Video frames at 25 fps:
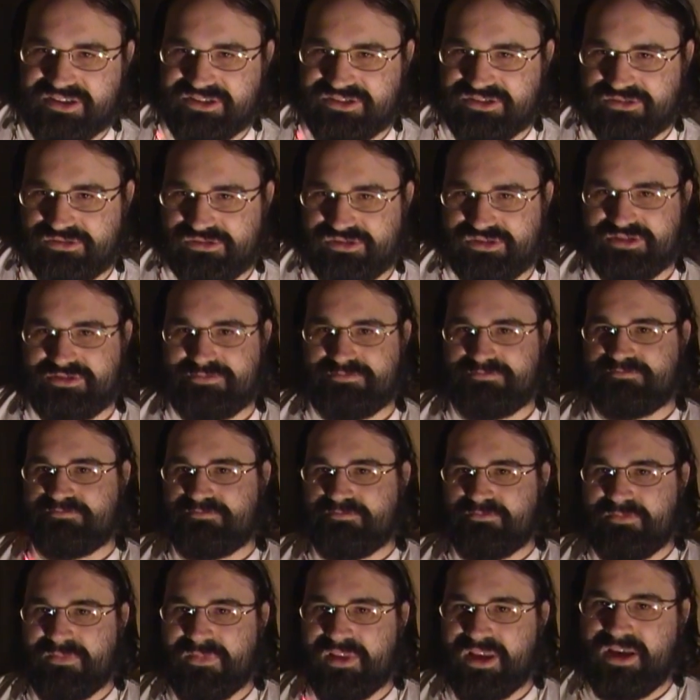specials.
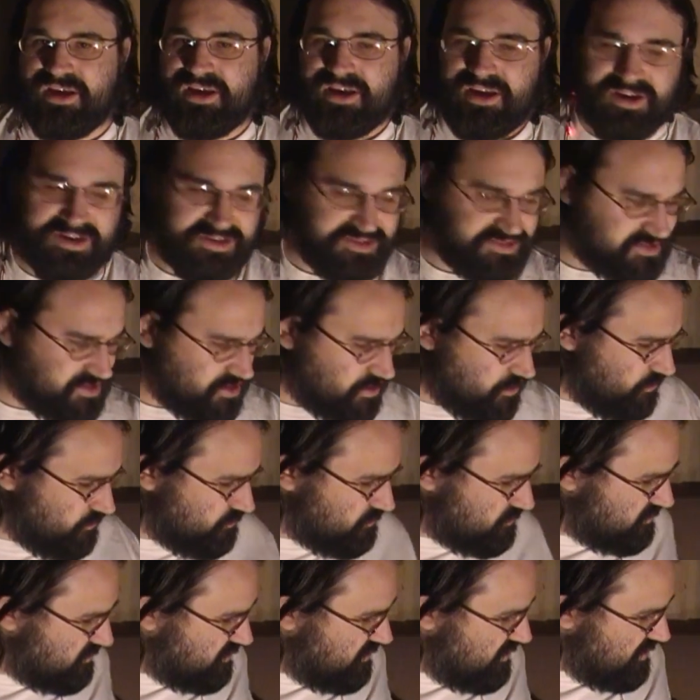
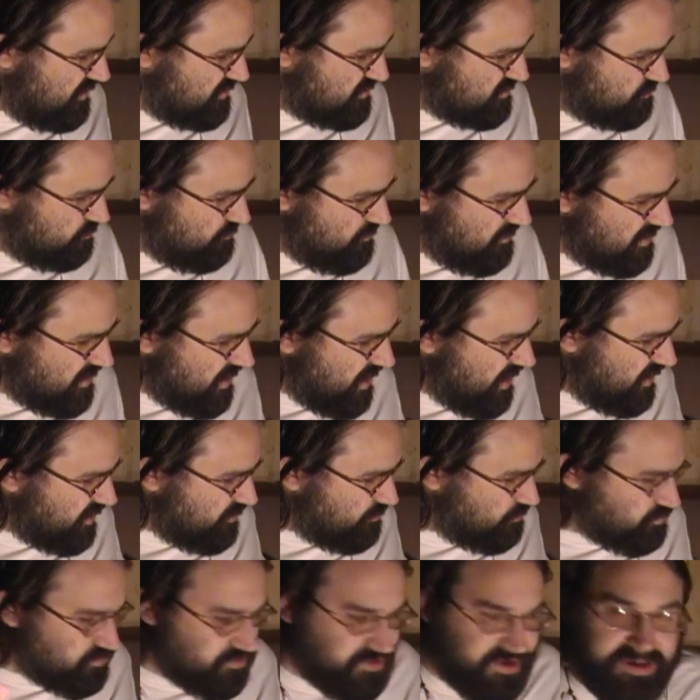So this went
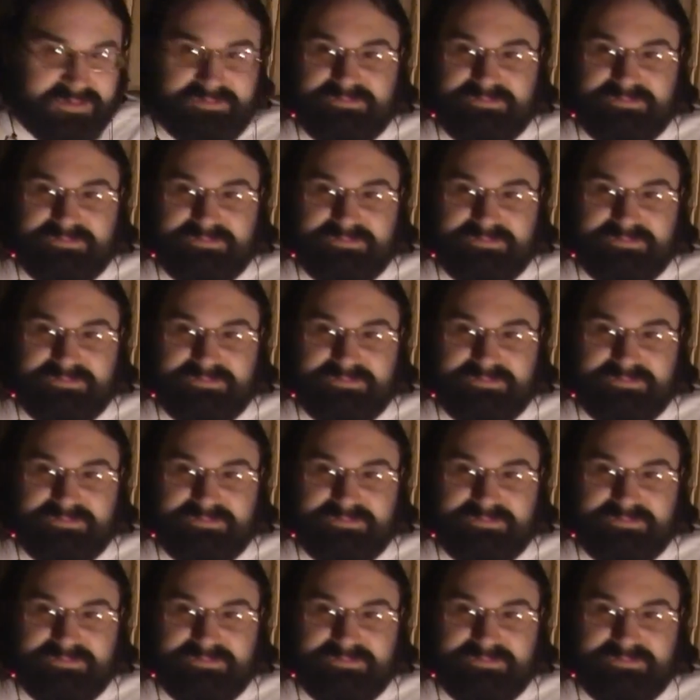out of